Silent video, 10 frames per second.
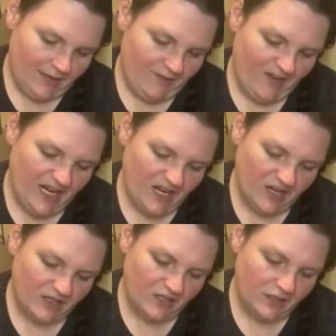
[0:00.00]

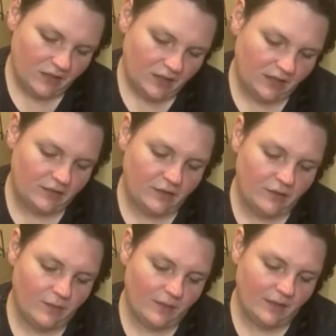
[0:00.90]
fingers, because you
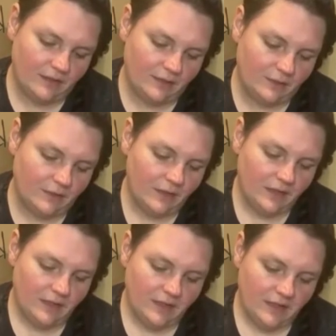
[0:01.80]
don't want to,
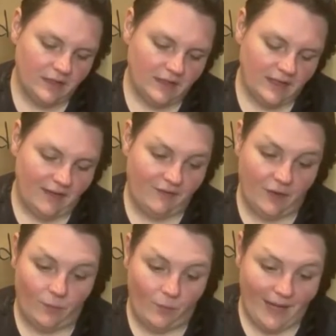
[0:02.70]
if they're
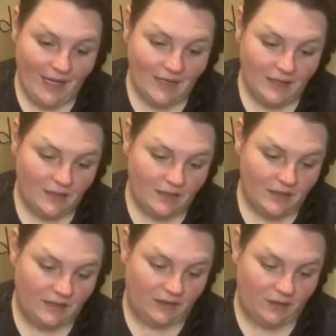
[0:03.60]
wet,
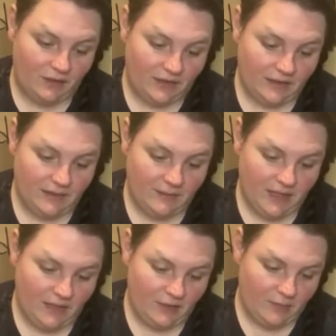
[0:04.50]
it's going to
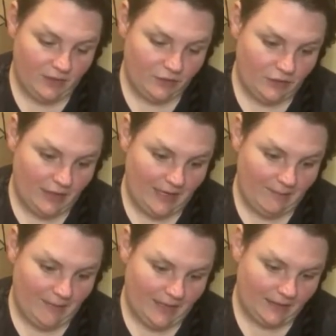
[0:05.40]
make your picture a
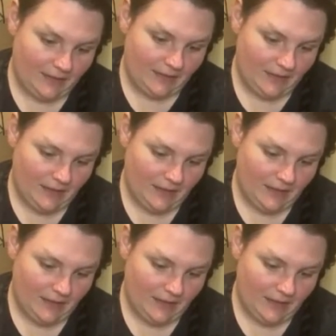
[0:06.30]
mess.